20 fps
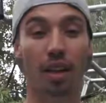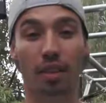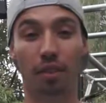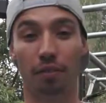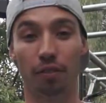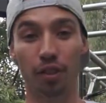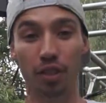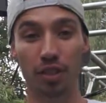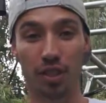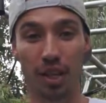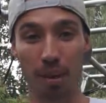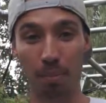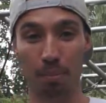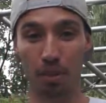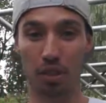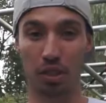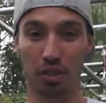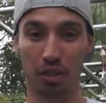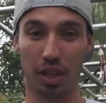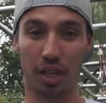The first
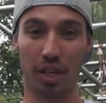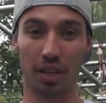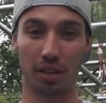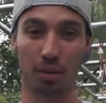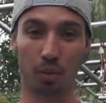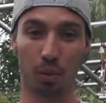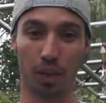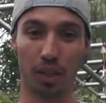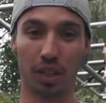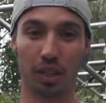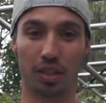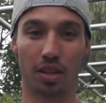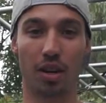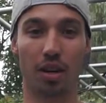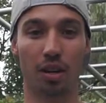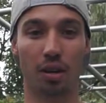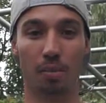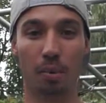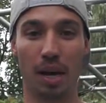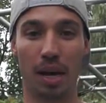episode here, we're going to
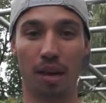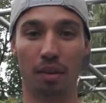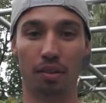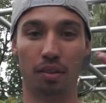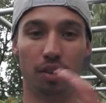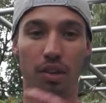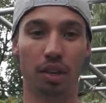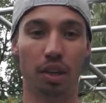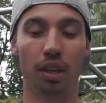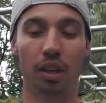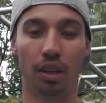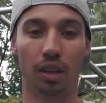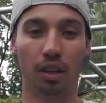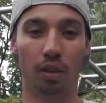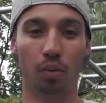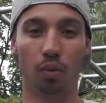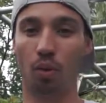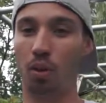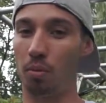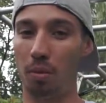talk about
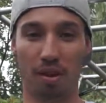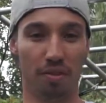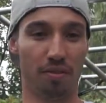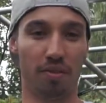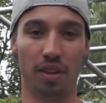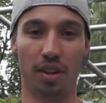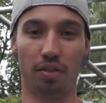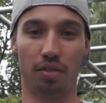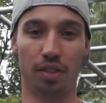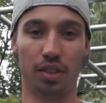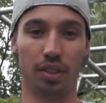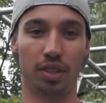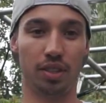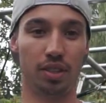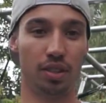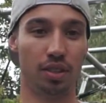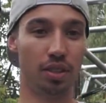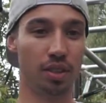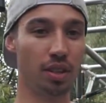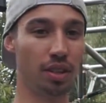one of my
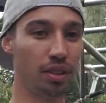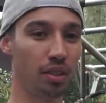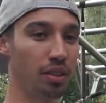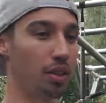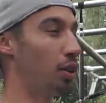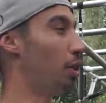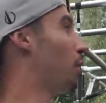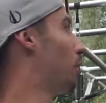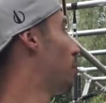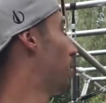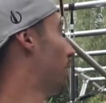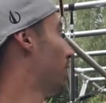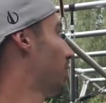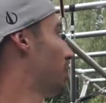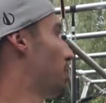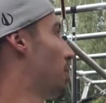favorites, good old monkey